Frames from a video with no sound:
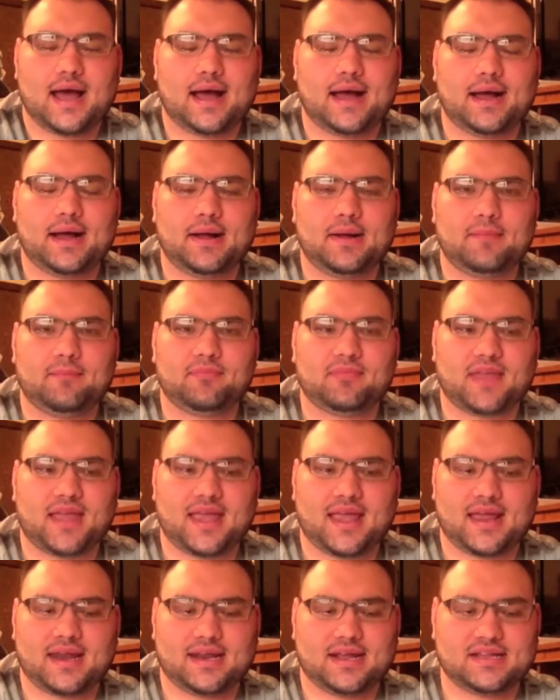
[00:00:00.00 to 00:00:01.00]
And
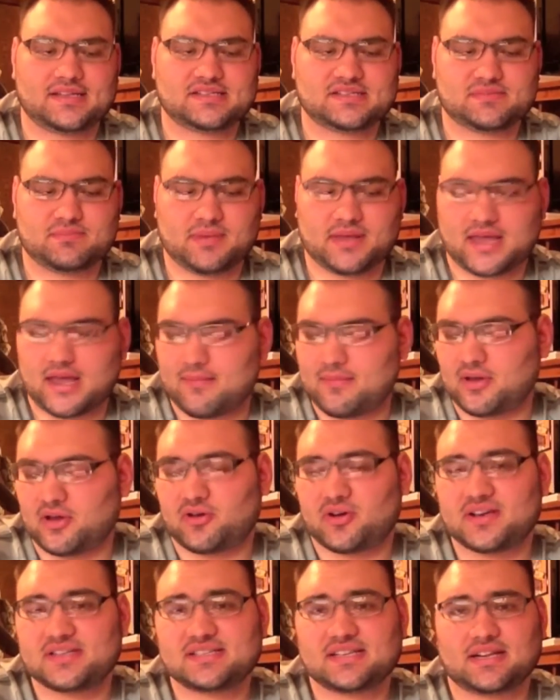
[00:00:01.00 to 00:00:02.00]
it's become
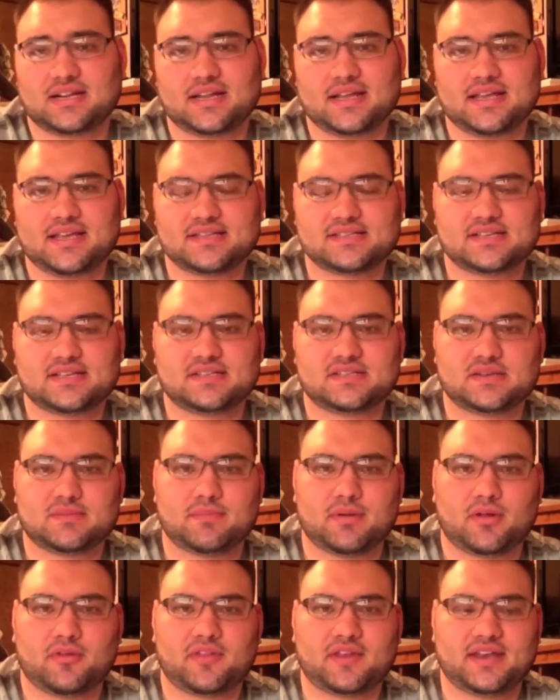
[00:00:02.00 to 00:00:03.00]
increasingly easy to
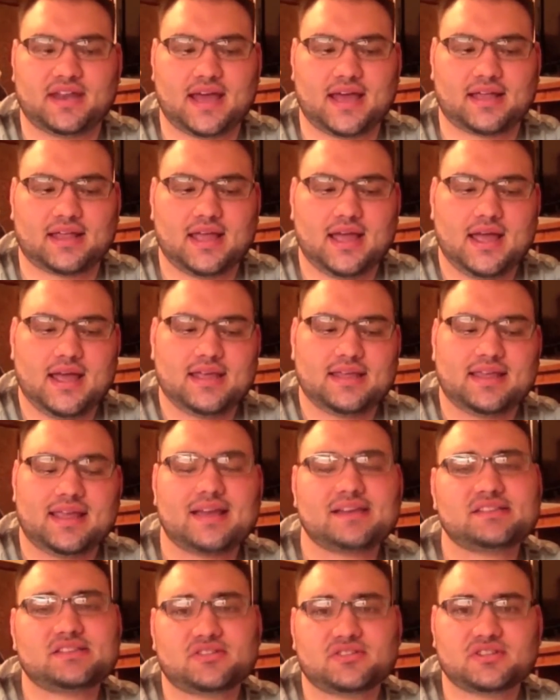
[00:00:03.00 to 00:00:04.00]
build the deck.
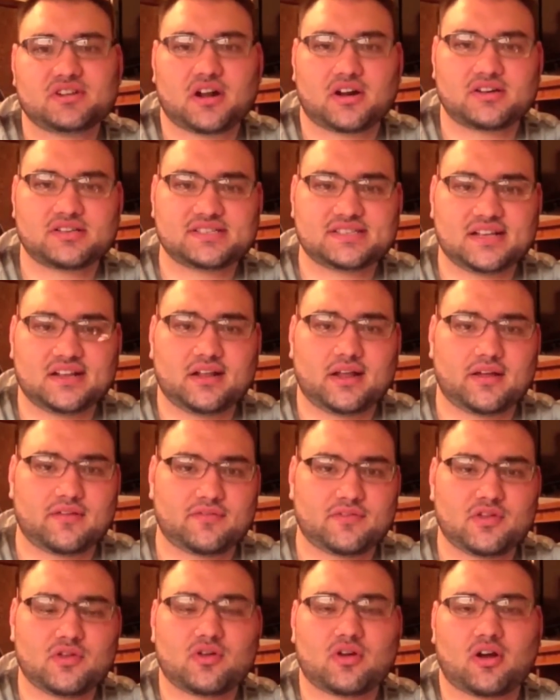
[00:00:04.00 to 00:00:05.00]
Yes, there are still a
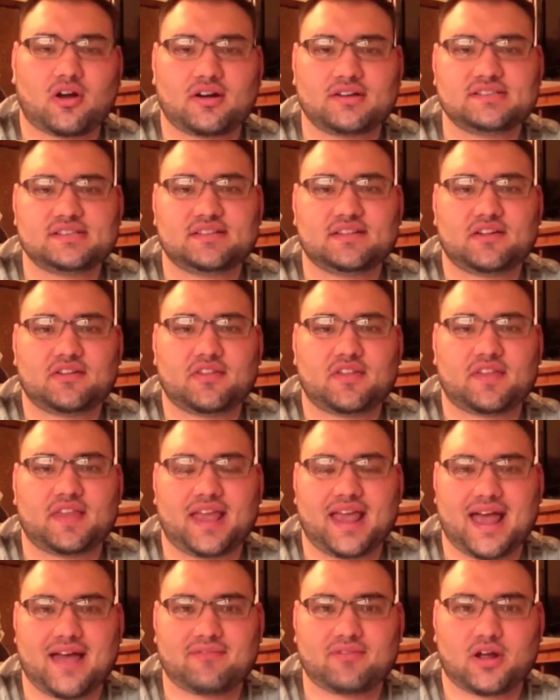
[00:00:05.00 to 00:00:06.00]
few cards in there that
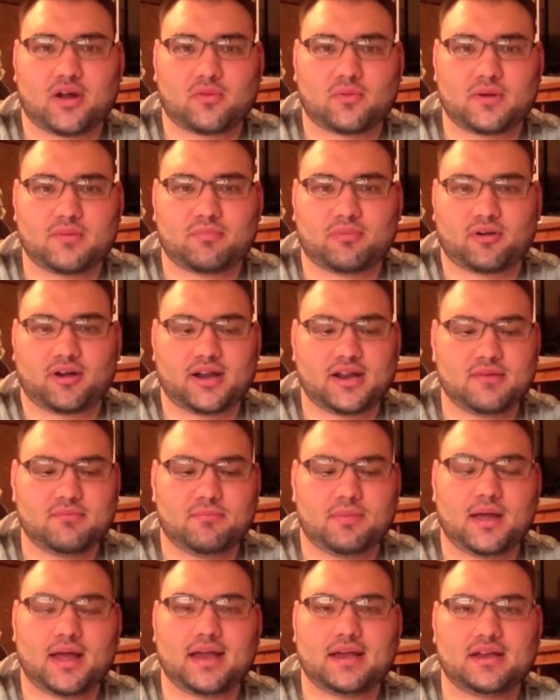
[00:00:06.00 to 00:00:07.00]
they have not
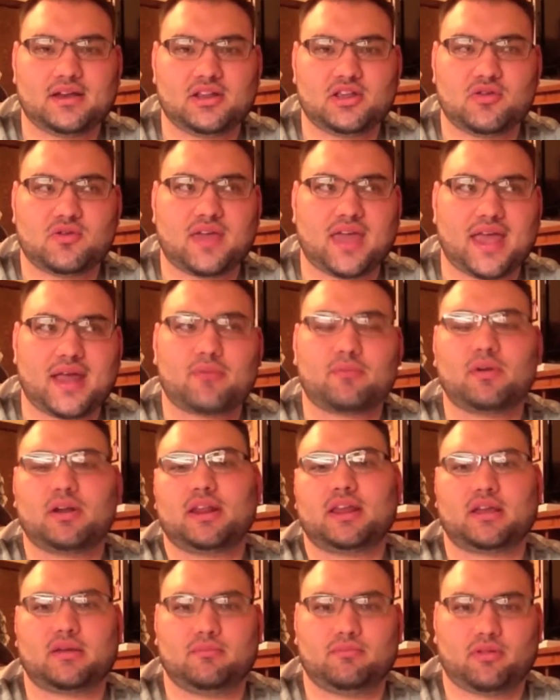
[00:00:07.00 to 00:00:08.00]
reprinted, but you can't
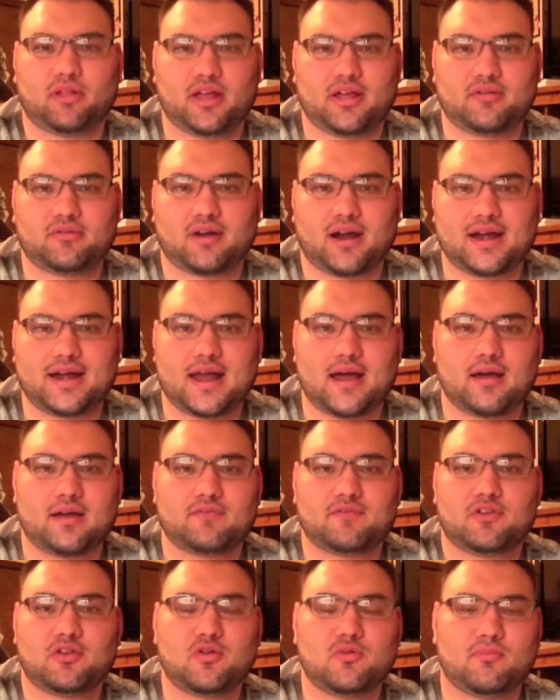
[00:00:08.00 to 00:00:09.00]
really complain right now.
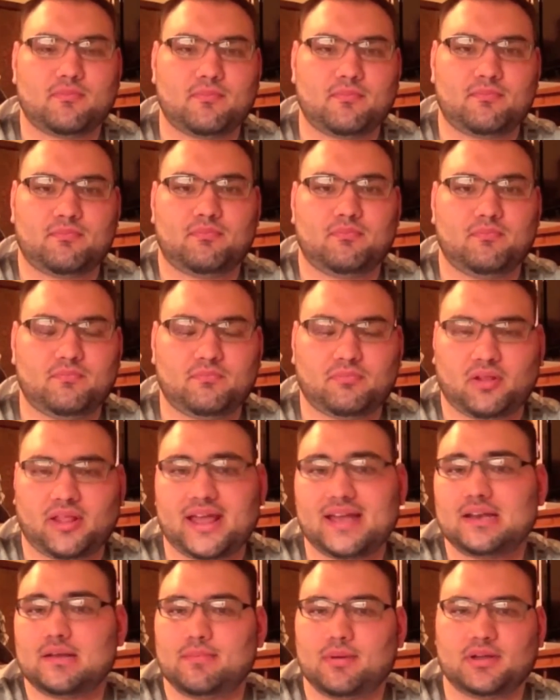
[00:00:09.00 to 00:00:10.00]
If you
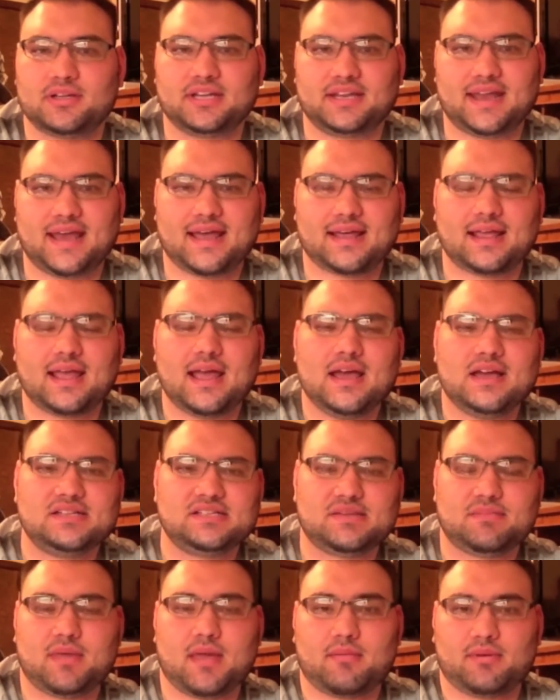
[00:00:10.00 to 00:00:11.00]
plan to build a deck
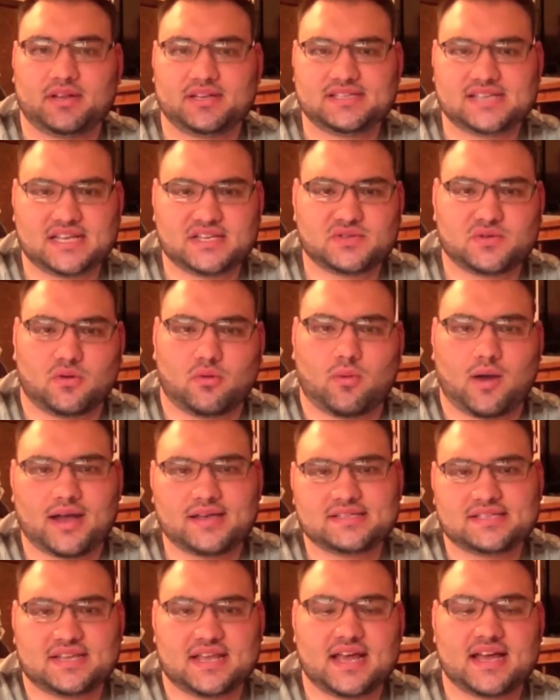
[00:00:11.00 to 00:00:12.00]
to be able to take to a
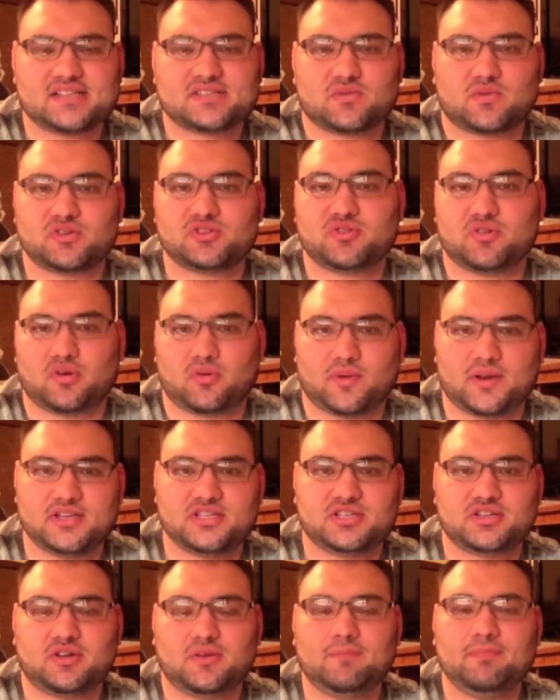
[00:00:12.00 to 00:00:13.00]
YCS or to a
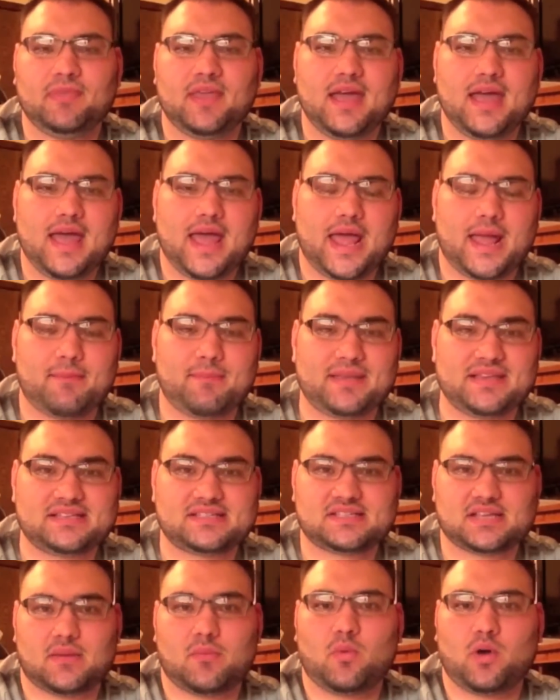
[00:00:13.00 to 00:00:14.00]
regional and be
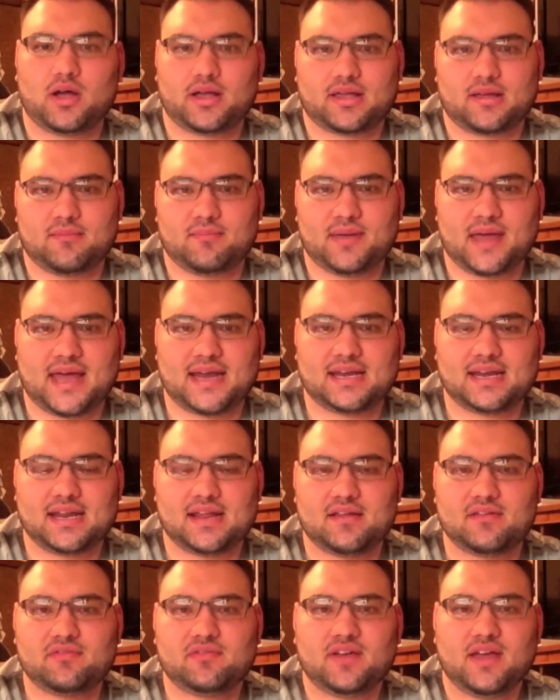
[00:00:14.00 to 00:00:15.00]
somewhat
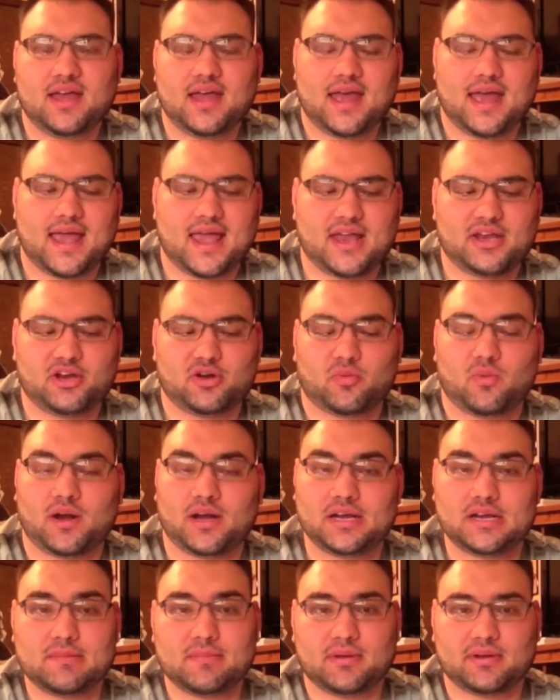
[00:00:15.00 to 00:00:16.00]
competitive, and you're
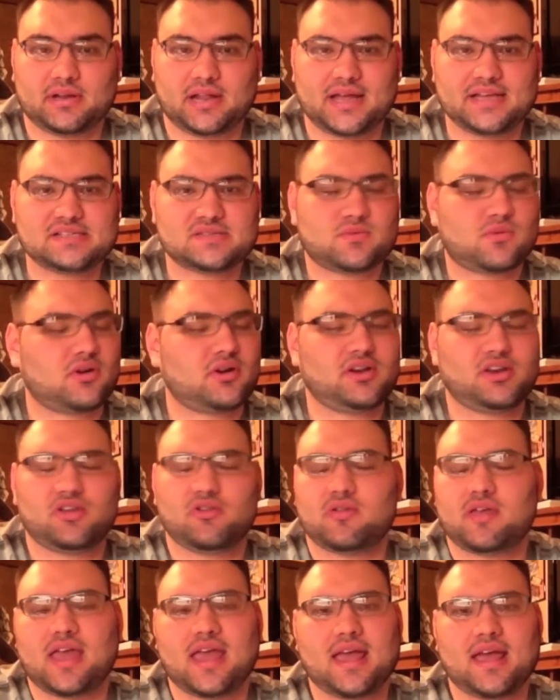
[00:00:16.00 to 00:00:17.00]
wanting to build Lightsworn,
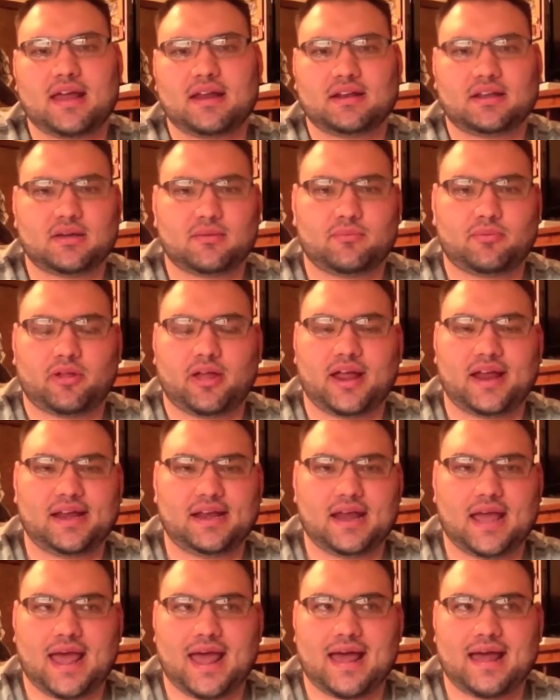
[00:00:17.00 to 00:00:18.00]
you can't
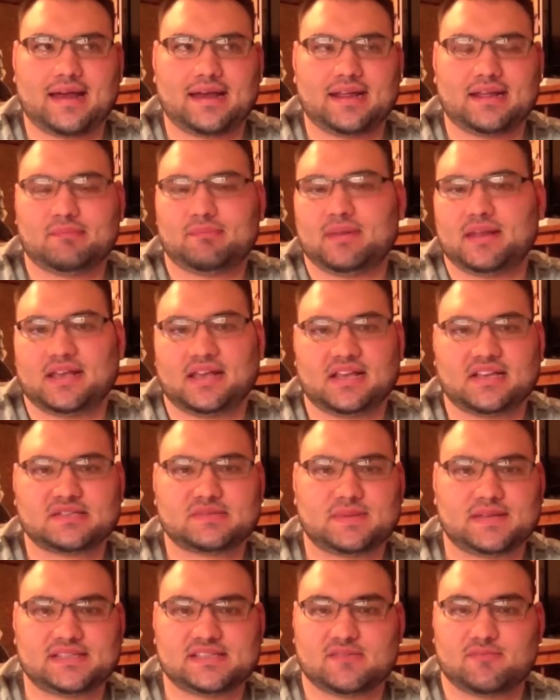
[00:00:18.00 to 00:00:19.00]
complain at it being
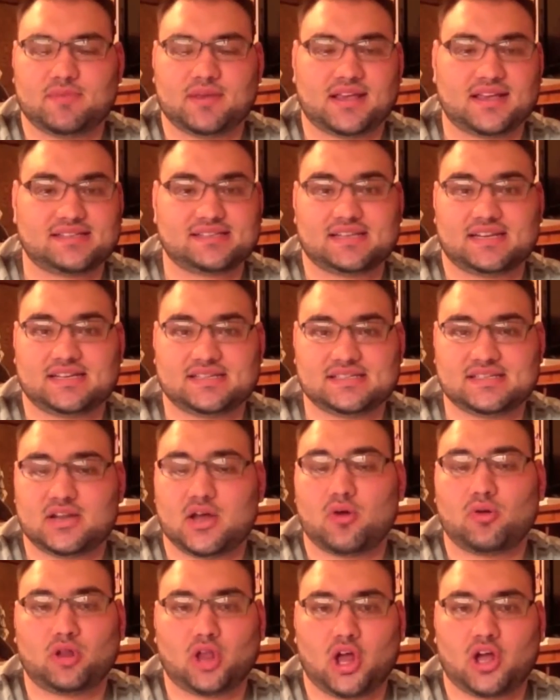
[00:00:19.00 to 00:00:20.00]
expensive because it is
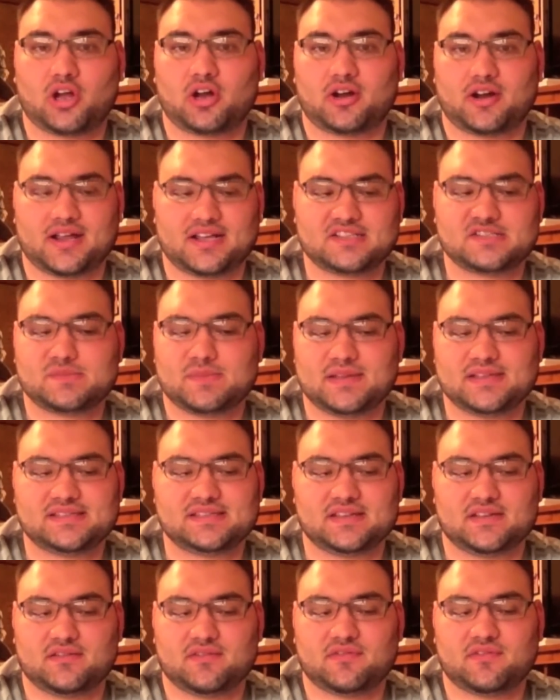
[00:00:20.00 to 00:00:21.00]
no longer
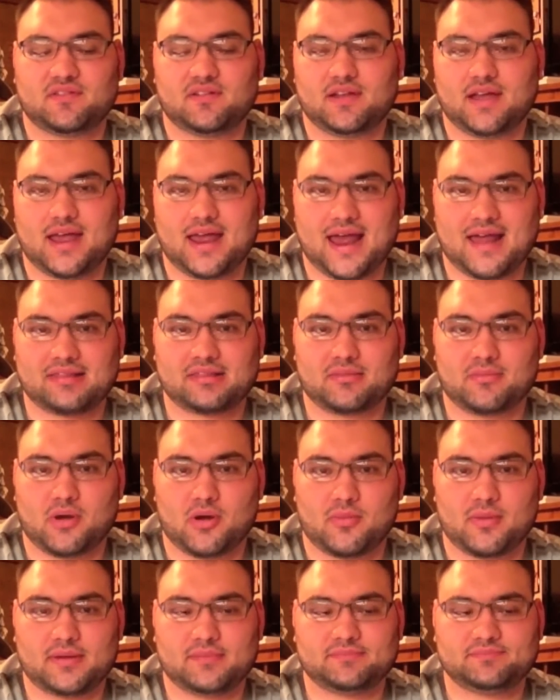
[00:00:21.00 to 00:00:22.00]
expensive at the
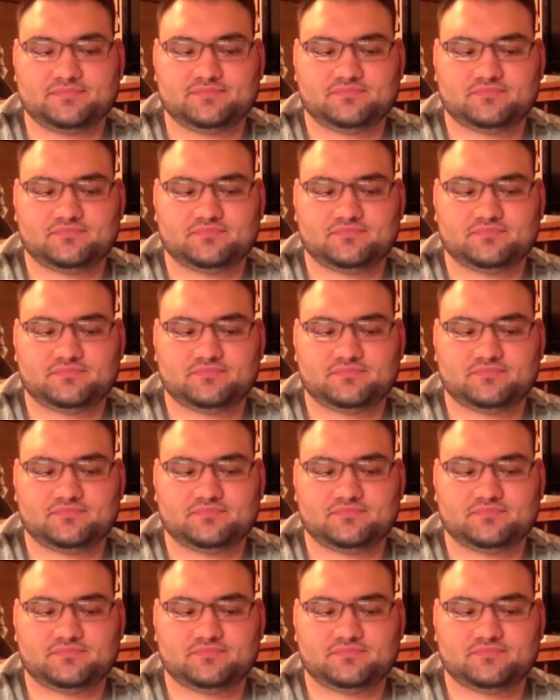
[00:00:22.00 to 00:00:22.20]
moment.